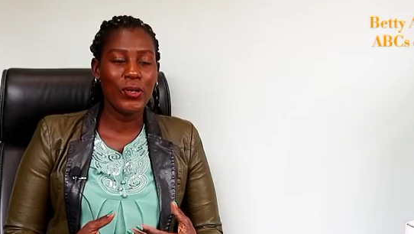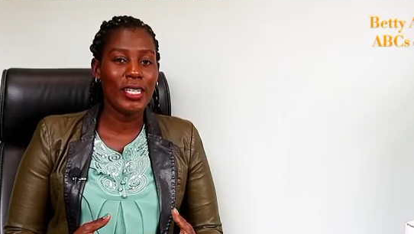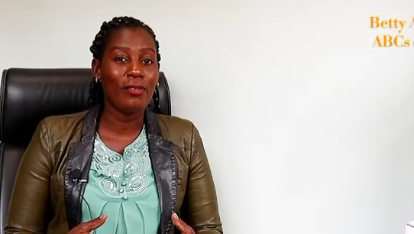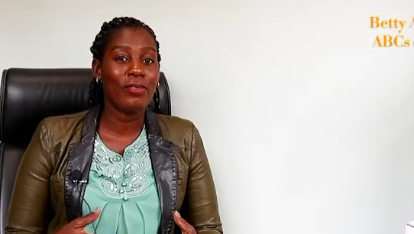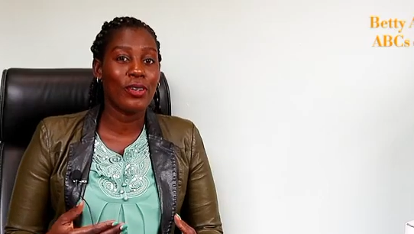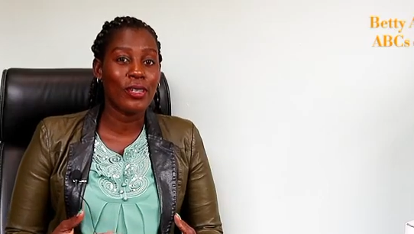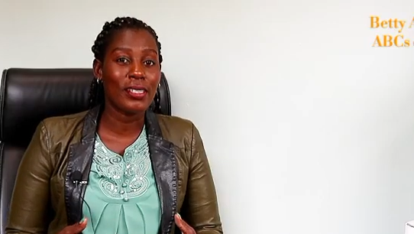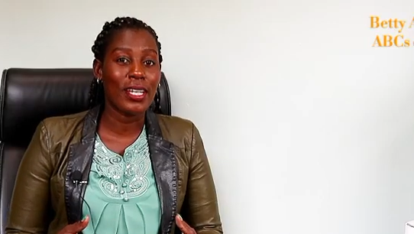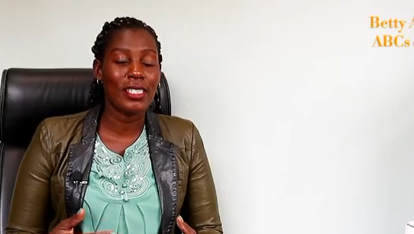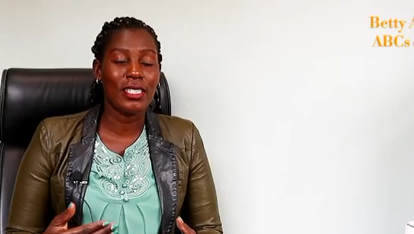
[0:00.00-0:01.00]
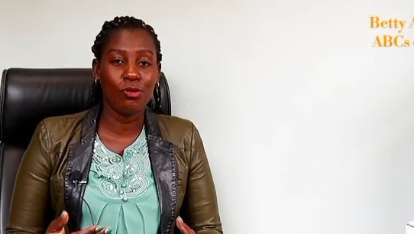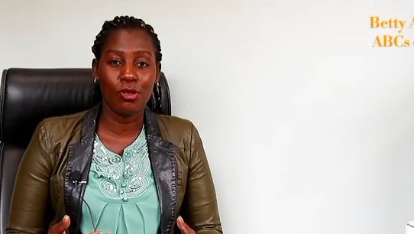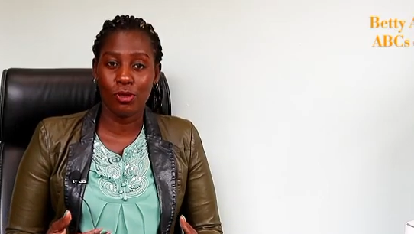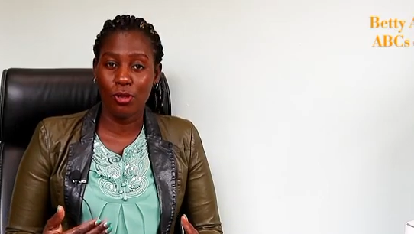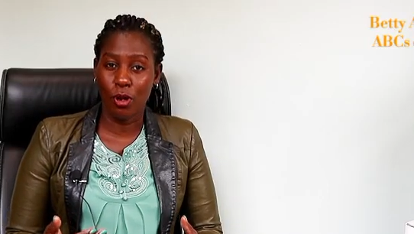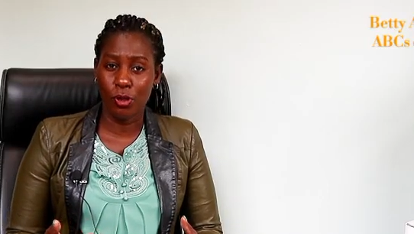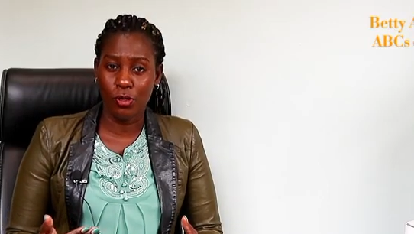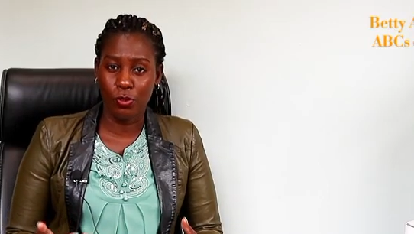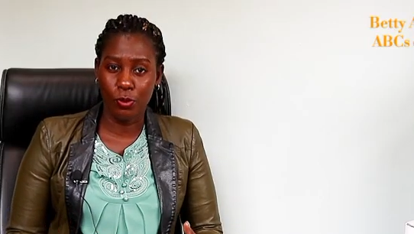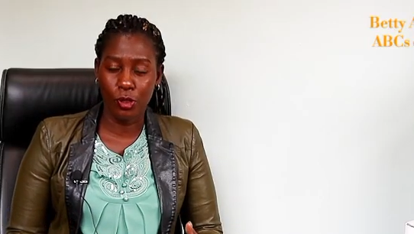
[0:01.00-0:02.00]
could have thought that Newton's
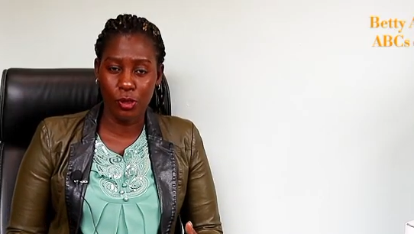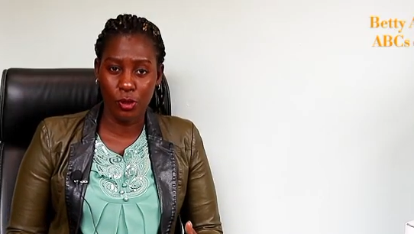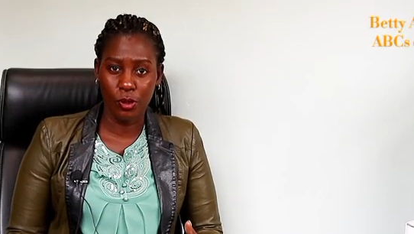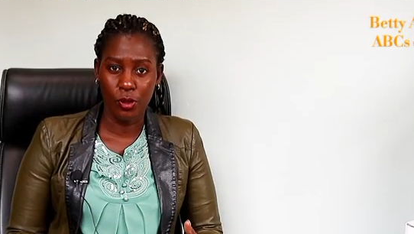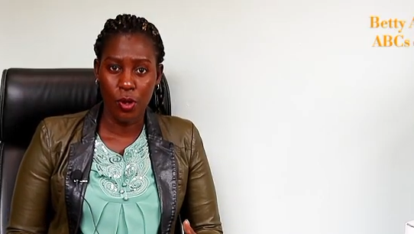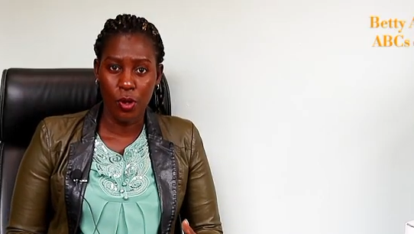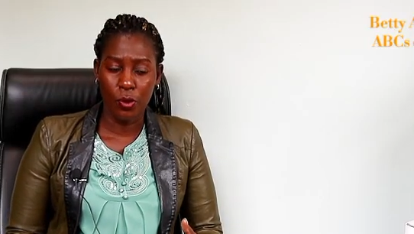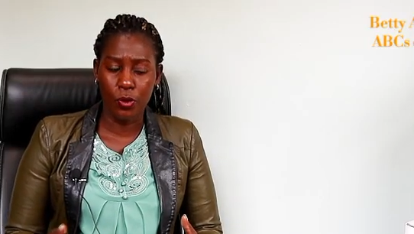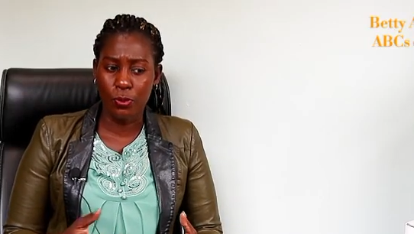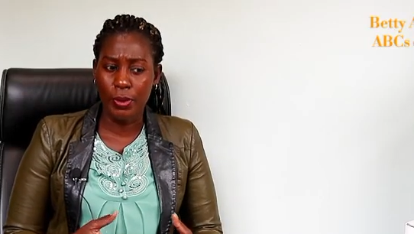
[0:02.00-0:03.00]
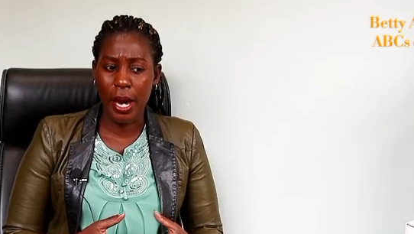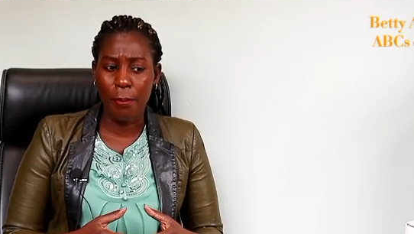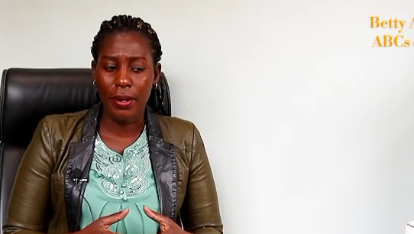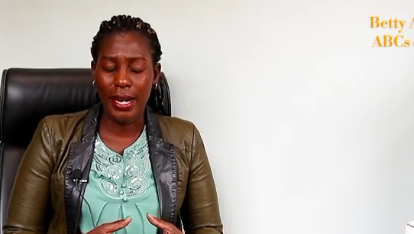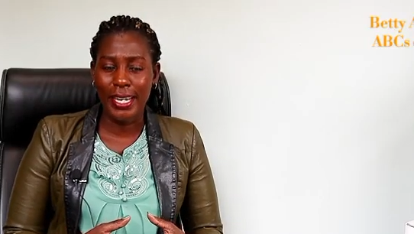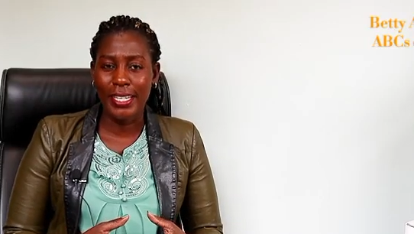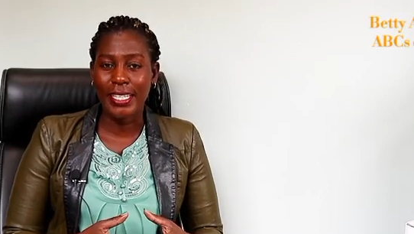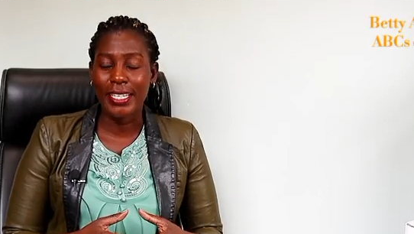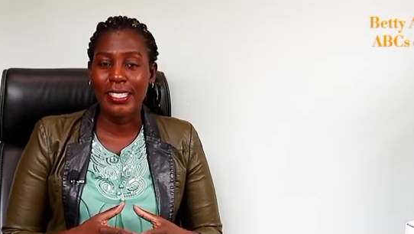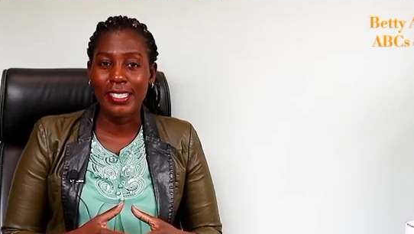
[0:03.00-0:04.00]
laws of motion could be applied
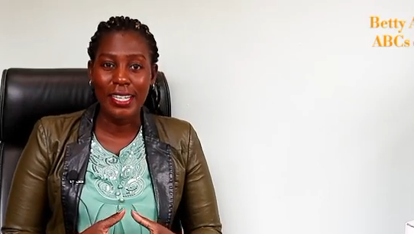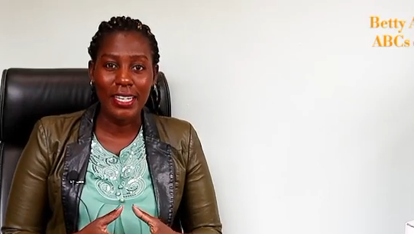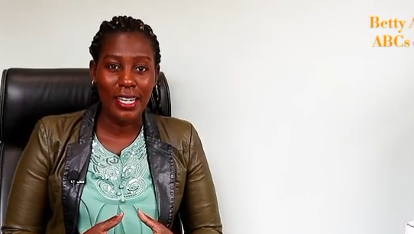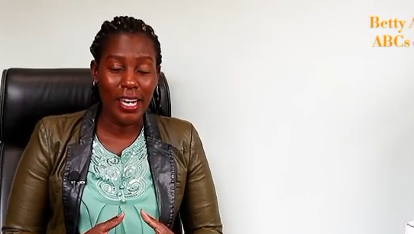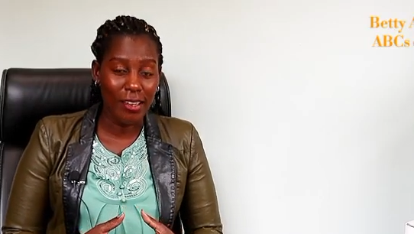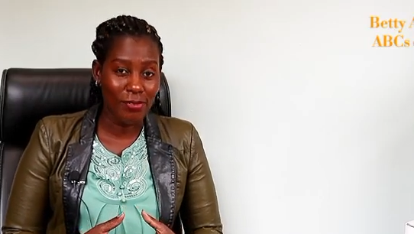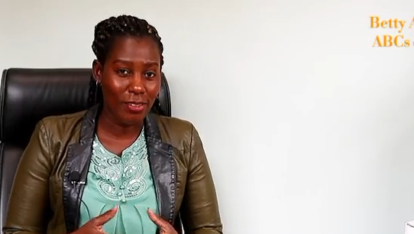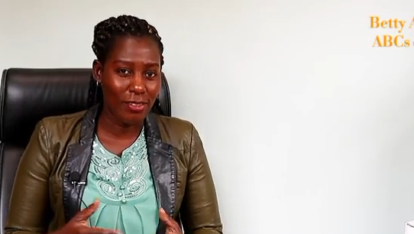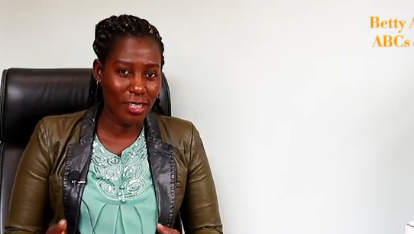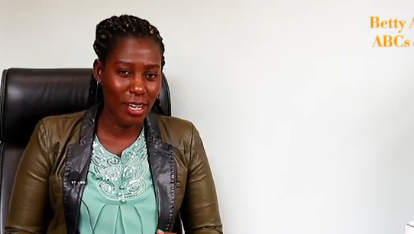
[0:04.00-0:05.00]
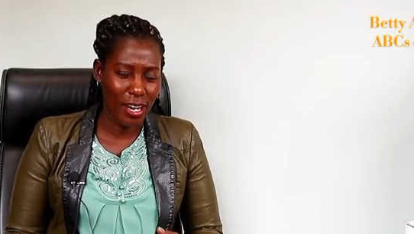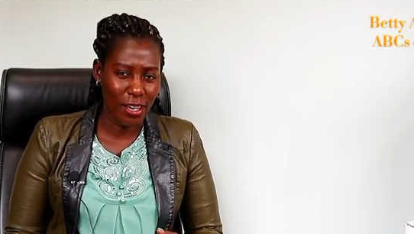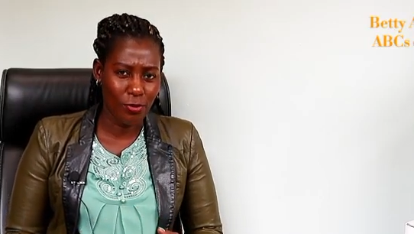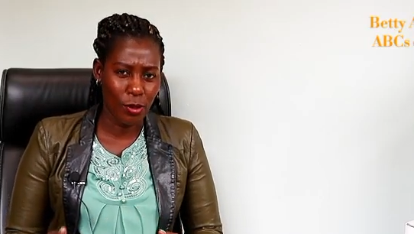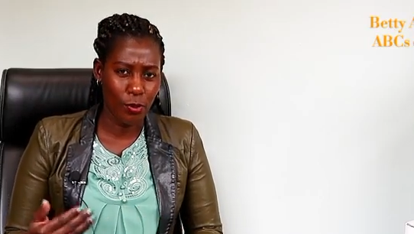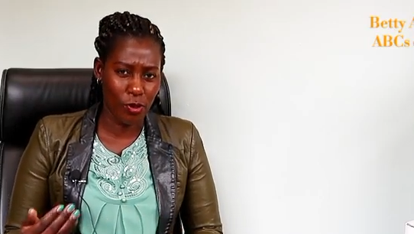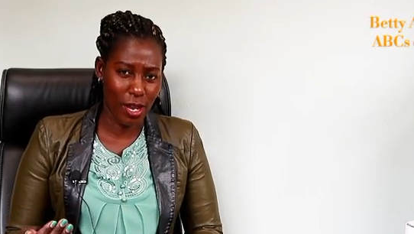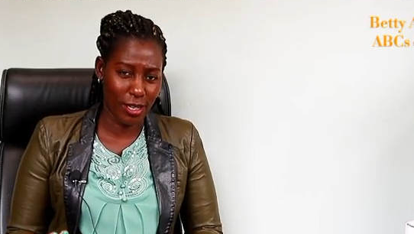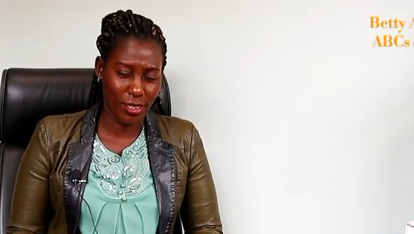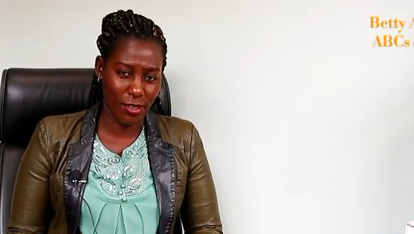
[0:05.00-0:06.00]
in daily life, in real life, in
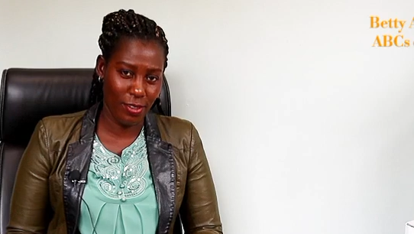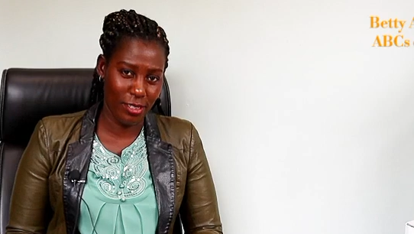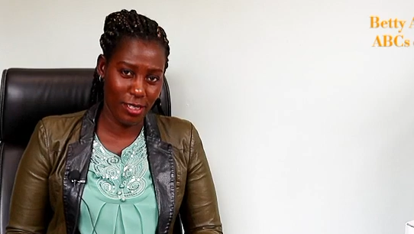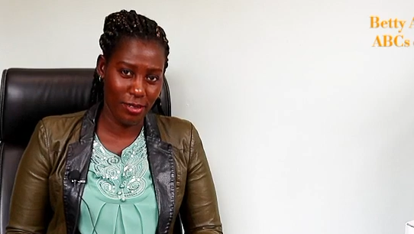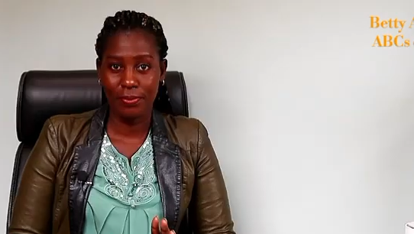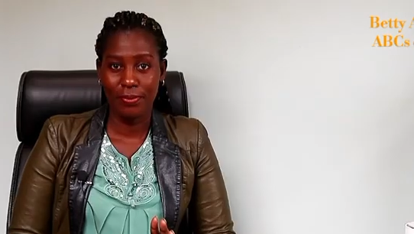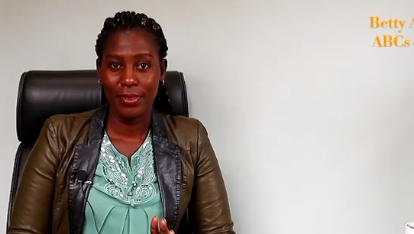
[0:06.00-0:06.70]
productivity.